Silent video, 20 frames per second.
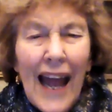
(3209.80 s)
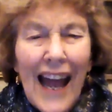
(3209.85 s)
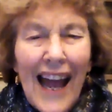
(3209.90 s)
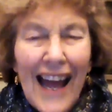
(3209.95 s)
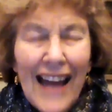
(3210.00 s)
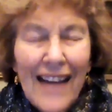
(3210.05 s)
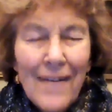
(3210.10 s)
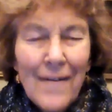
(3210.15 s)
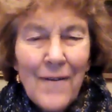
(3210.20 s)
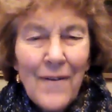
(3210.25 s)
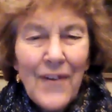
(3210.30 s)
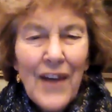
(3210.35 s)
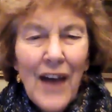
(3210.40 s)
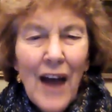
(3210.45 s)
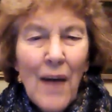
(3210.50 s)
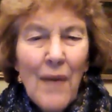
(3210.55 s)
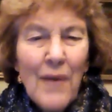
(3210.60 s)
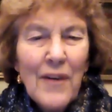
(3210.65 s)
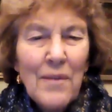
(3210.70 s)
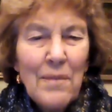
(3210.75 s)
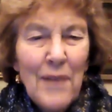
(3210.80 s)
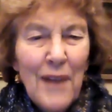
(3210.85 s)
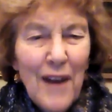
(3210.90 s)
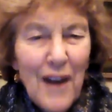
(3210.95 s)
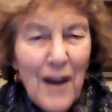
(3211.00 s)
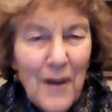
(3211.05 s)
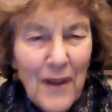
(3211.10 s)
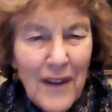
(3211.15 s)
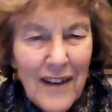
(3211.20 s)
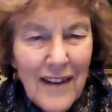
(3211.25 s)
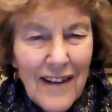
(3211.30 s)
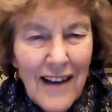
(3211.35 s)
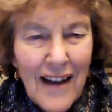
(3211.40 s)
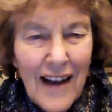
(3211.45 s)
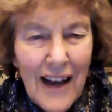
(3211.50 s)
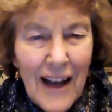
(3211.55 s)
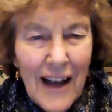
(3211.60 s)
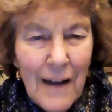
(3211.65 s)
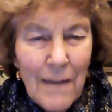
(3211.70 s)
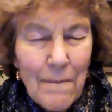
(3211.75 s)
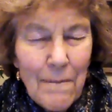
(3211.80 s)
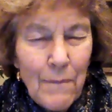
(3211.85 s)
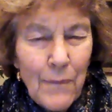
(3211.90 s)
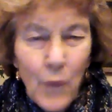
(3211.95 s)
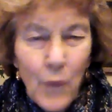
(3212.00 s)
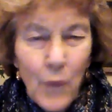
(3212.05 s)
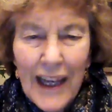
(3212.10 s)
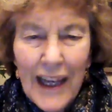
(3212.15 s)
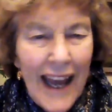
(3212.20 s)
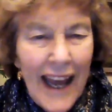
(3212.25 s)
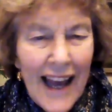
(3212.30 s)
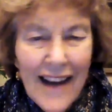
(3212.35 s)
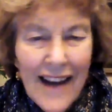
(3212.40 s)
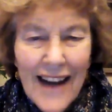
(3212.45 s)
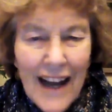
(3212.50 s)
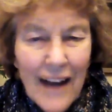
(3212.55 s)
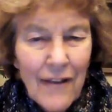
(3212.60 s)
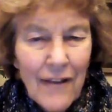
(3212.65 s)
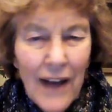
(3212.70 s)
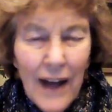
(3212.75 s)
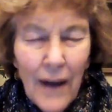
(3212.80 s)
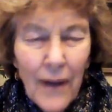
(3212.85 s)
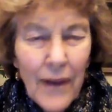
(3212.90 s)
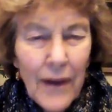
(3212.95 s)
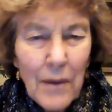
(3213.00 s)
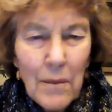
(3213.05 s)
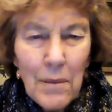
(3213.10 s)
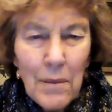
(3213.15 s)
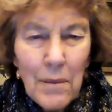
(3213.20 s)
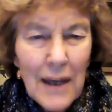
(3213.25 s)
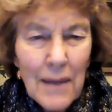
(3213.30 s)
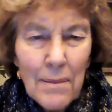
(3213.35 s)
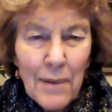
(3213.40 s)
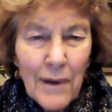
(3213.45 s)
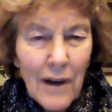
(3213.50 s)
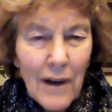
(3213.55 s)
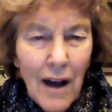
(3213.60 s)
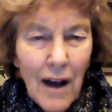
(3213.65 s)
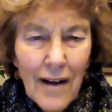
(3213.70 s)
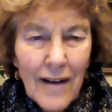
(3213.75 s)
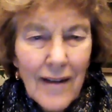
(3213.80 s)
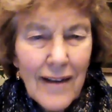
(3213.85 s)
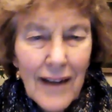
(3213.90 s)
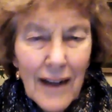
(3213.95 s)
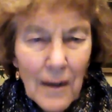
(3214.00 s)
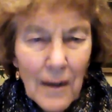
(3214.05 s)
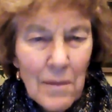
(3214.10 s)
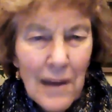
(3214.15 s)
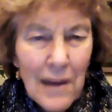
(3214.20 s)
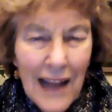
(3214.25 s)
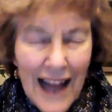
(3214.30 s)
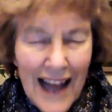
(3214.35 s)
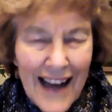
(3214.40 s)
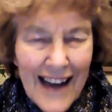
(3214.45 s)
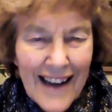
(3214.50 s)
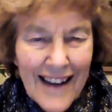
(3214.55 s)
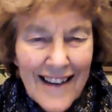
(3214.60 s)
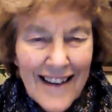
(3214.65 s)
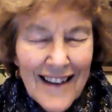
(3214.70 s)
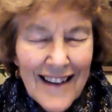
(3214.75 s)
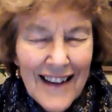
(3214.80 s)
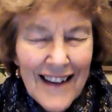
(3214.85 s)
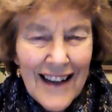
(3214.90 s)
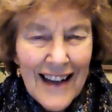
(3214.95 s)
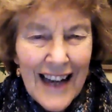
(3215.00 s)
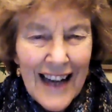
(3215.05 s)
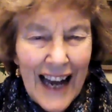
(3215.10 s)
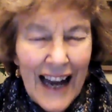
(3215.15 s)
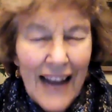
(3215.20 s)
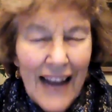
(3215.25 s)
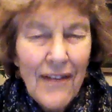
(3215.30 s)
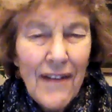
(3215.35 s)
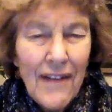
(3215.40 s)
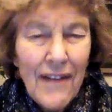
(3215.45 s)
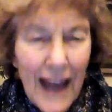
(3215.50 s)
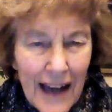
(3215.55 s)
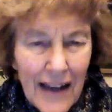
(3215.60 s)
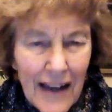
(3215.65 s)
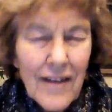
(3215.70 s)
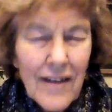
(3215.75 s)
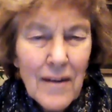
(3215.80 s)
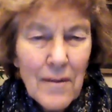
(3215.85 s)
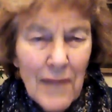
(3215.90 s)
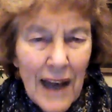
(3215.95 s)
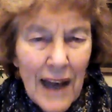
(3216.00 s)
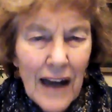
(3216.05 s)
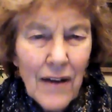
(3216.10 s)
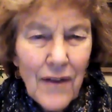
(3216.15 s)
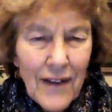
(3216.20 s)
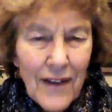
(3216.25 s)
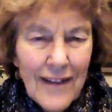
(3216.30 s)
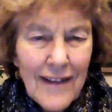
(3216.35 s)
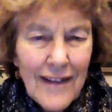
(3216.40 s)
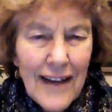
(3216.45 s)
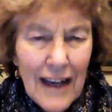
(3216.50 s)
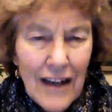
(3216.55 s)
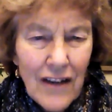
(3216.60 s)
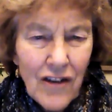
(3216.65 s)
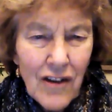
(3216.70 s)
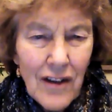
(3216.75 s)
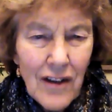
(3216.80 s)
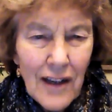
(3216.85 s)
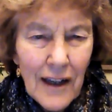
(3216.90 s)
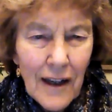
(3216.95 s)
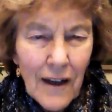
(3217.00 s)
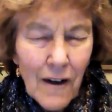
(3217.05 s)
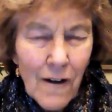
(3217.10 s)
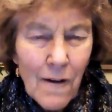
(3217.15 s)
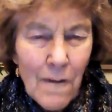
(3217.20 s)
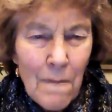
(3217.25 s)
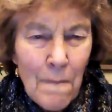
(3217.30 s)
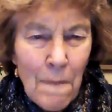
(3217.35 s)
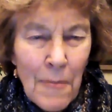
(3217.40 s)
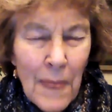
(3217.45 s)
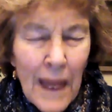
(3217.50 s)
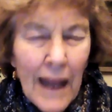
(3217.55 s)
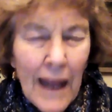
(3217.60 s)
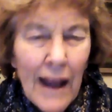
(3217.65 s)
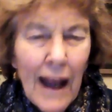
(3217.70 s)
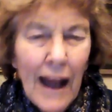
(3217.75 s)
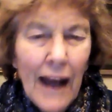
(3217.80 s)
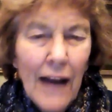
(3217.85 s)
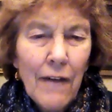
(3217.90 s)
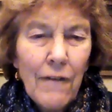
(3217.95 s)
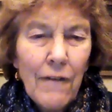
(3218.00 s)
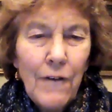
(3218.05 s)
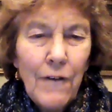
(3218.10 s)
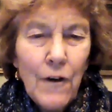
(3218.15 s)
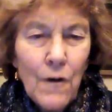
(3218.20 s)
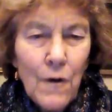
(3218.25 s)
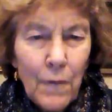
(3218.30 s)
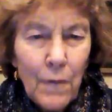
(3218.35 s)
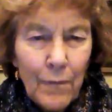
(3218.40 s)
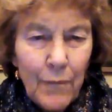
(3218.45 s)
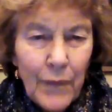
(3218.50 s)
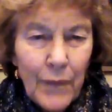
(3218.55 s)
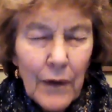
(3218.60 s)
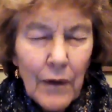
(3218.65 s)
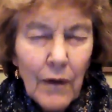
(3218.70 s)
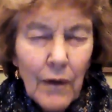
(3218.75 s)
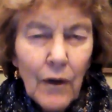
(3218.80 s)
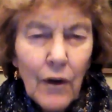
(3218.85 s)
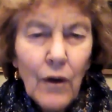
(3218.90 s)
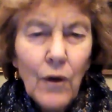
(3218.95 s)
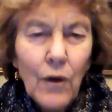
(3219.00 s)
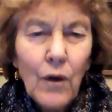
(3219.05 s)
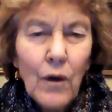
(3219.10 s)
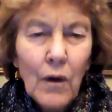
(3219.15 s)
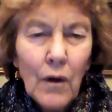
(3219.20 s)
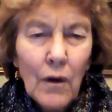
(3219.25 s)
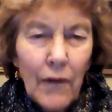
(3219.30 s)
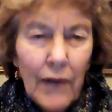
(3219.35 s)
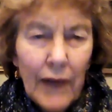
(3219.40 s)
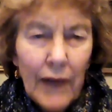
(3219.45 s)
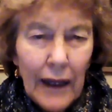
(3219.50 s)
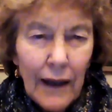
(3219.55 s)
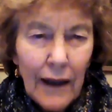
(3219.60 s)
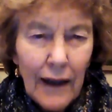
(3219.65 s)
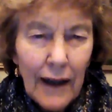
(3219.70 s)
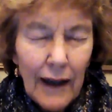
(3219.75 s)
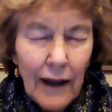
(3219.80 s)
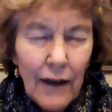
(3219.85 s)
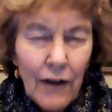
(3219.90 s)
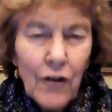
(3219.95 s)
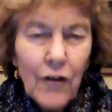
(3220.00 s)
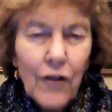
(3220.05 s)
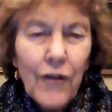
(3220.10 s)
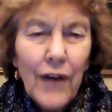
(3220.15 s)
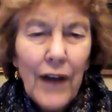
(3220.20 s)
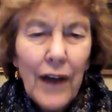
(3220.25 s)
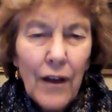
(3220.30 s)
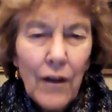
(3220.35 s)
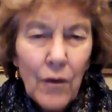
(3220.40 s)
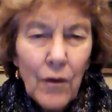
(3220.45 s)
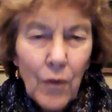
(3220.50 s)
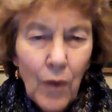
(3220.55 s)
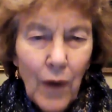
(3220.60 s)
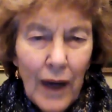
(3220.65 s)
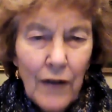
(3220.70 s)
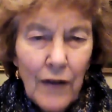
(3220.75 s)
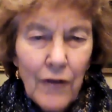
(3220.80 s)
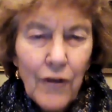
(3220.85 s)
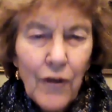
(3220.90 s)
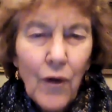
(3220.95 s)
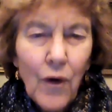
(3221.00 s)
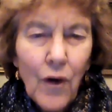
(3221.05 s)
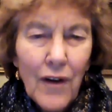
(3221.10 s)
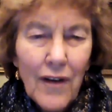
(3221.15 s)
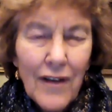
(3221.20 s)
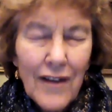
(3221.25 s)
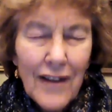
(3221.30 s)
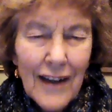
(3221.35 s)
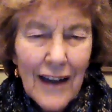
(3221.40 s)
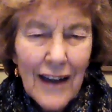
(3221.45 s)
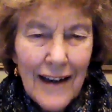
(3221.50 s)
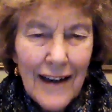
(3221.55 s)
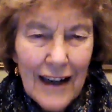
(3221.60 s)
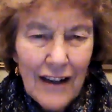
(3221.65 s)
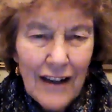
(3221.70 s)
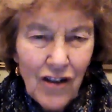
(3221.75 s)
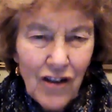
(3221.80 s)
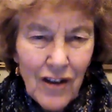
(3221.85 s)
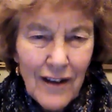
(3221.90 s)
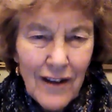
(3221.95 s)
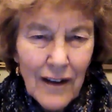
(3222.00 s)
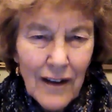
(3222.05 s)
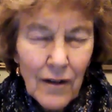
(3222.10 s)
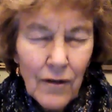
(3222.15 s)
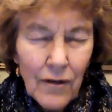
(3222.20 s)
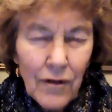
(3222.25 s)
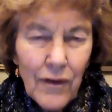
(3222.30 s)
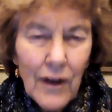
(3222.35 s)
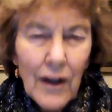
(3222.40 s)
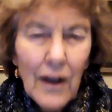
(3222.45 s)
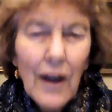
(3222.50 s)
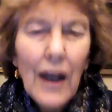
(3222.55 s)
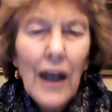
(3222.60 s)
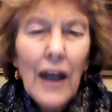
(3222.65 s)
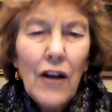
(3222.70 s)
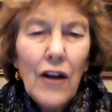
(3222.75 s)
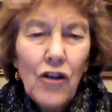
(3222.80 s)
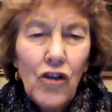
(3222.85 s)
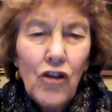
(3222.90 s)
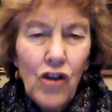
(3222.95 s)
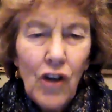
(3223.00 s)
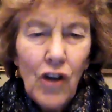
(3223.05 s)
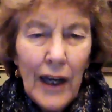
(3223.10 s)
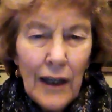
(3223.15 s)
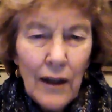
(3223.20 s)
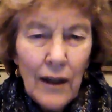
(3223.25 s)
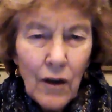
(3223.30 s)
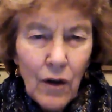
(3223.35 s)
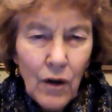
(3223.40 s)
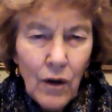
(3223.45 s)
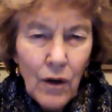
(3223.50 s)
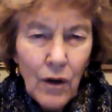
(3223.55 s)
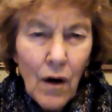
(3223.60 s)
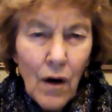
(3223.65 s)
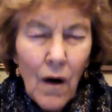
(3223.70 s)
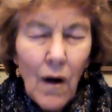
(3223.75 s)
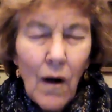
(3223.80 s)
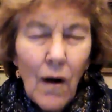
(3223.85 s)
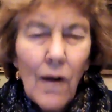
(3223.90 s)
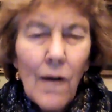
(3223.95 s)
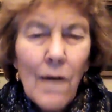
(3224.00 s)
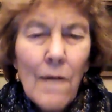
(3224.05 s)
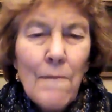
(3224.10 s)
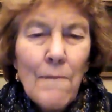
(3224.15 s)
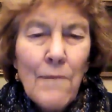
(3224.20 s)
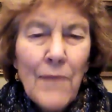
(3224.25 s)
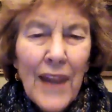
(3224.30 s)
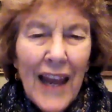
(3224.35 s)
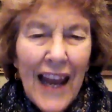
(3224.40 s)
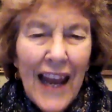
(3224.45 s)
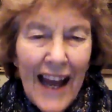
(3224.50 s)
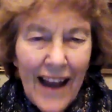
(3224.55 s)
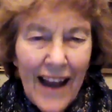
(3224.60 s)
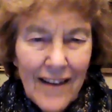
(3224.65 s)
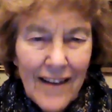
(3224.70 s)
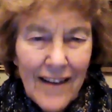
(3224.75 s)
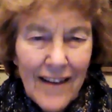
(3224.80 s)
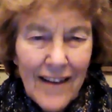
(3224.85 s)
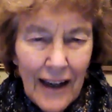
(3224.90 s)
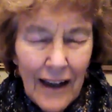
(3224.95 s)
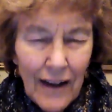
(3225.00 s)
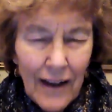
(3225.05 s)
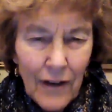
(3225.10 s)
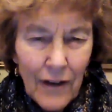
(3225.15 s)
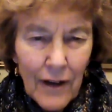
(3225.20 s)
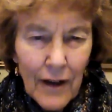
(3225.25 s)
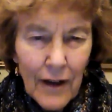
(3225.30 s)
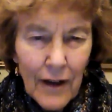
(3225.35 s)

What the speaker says: And Thomas Berry would say, we can't have healthy people on a sick planet. And that is the manifestation here. And if you Google the Interfaith Rainforest Initiative, Jane Goodall has a